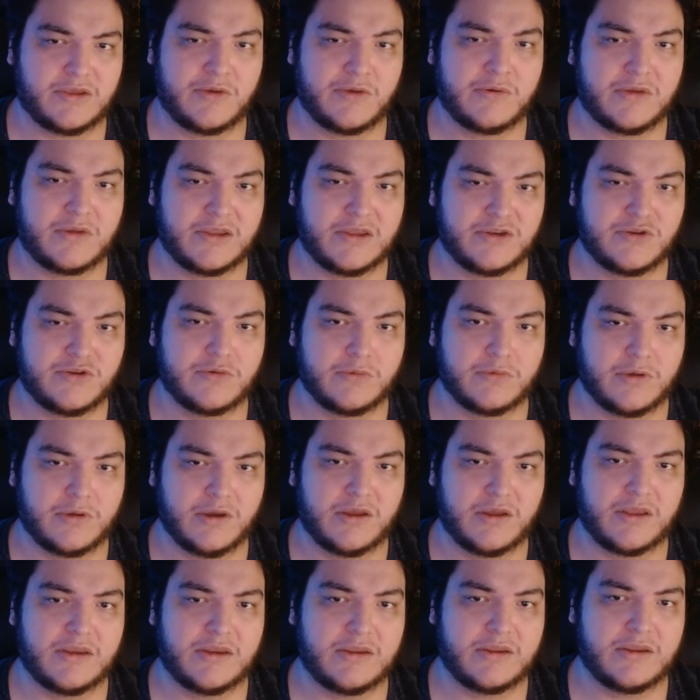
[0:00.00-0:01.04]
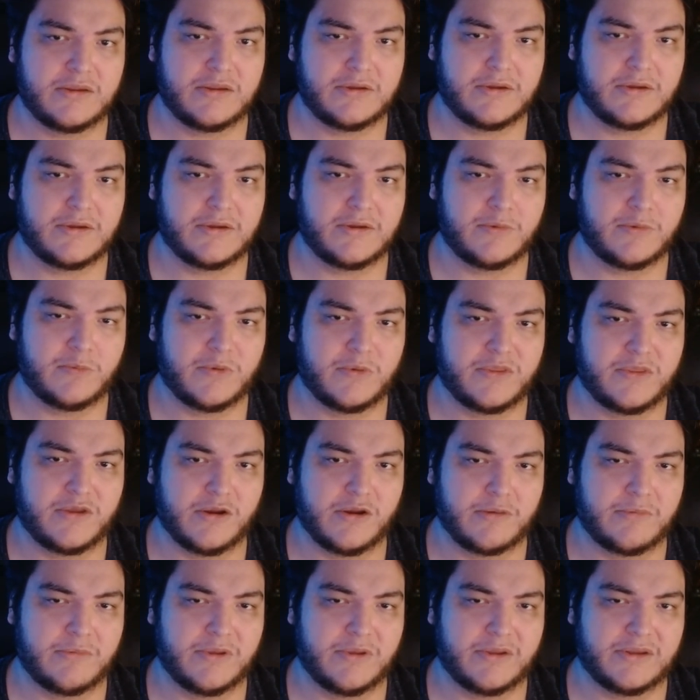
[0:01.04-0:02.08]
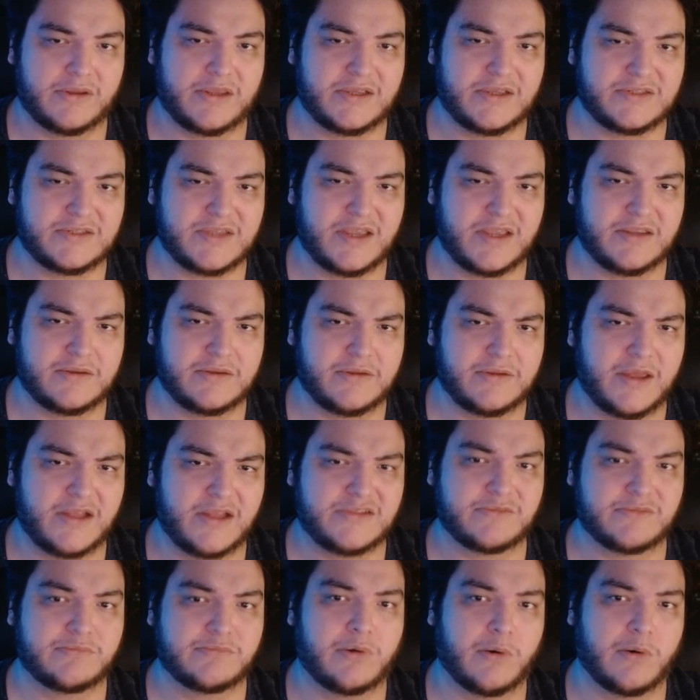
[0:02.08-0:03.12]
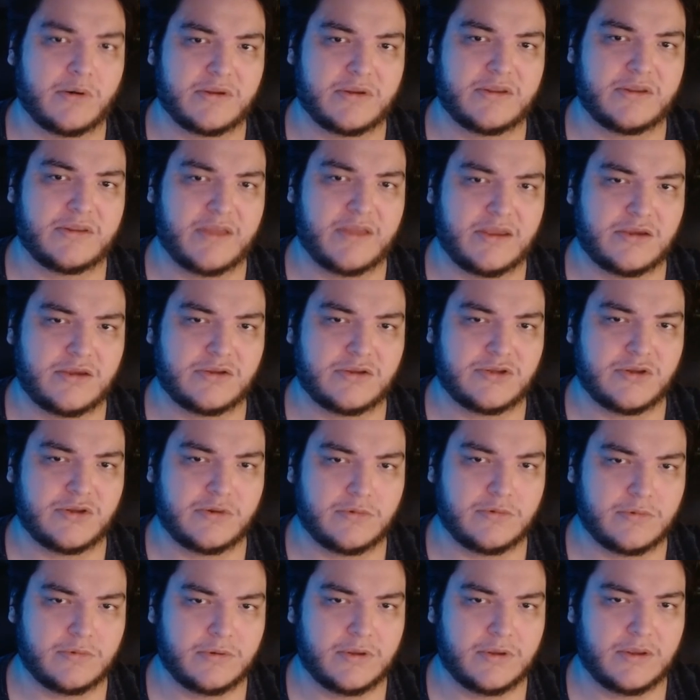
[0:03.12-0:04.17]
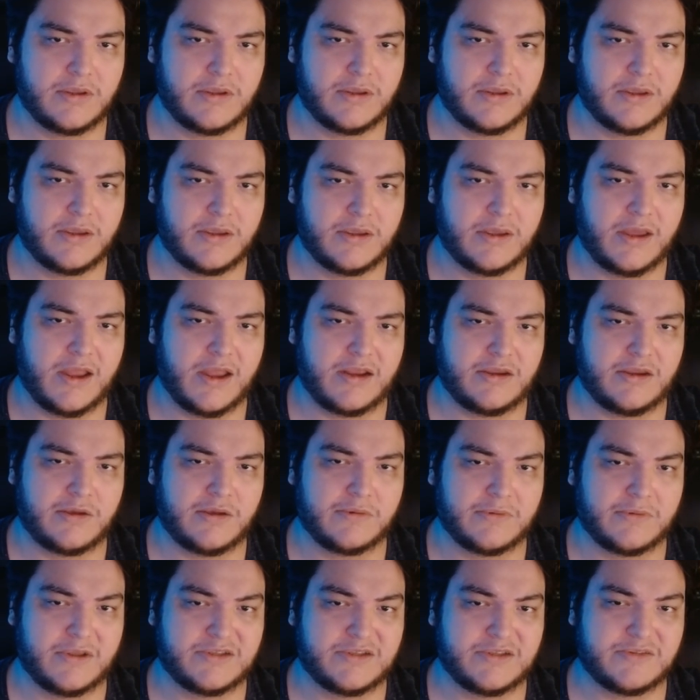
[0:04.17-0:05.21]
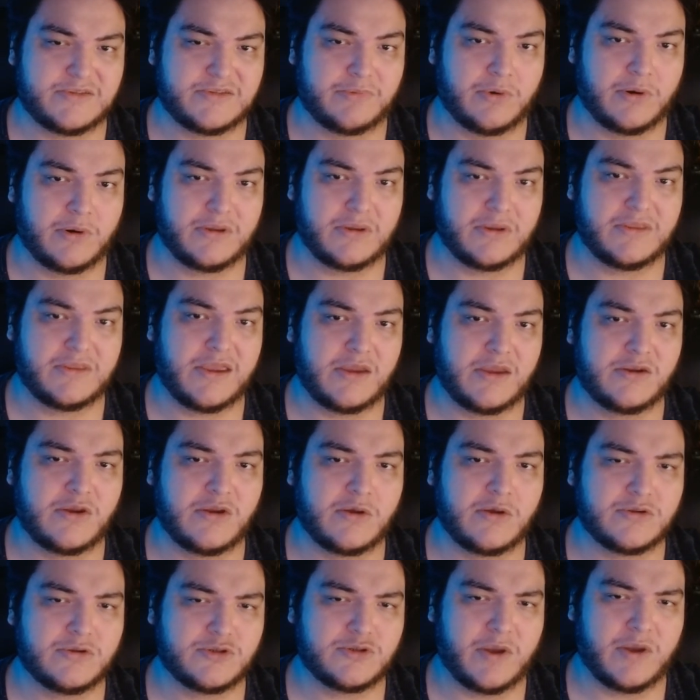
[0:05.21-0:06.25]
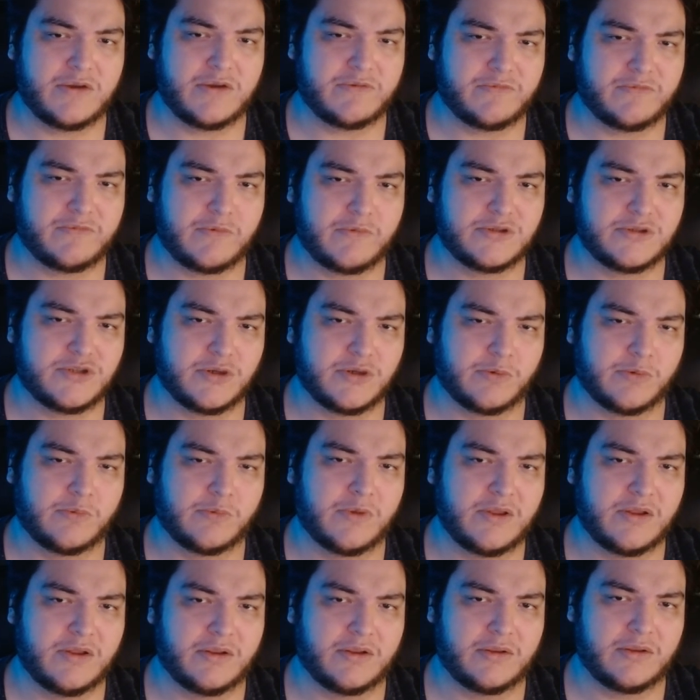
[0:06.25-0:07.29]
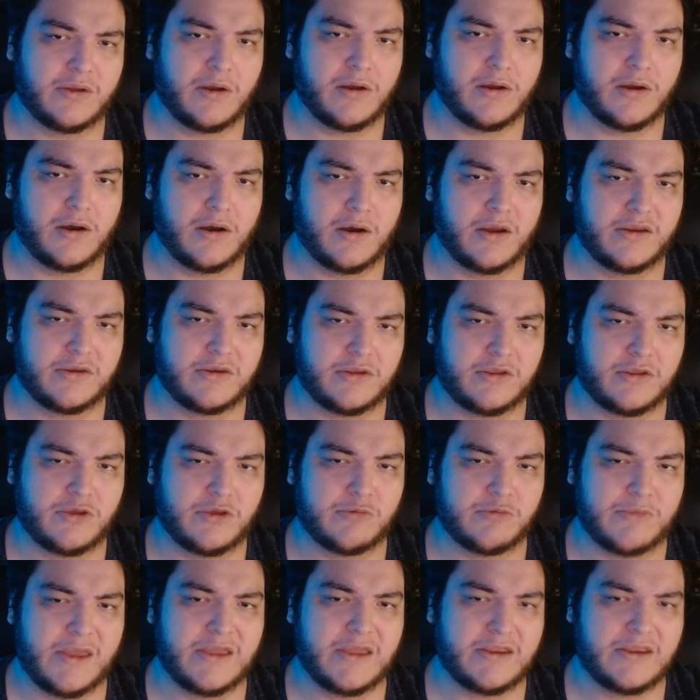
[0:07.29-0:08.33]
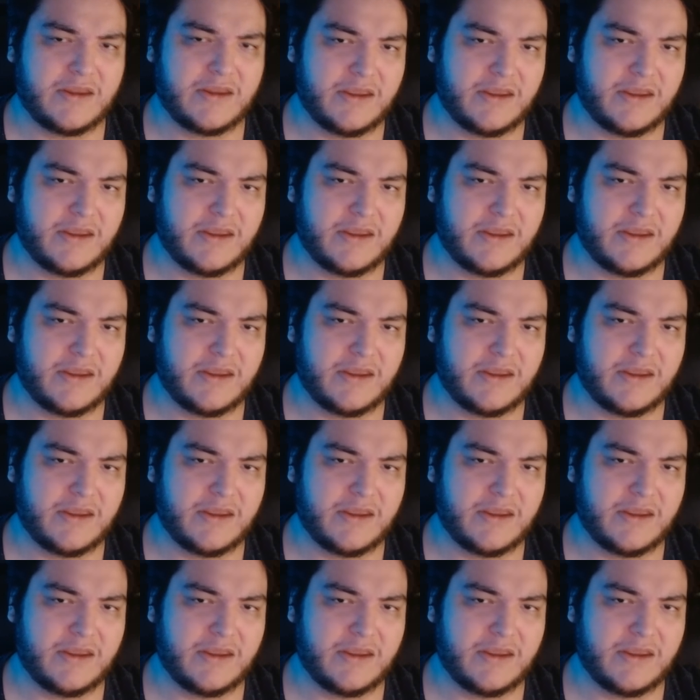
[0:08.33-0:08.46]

do good with your abilities, and it's important that you do. And it's important that you don't try to force your will on humanity.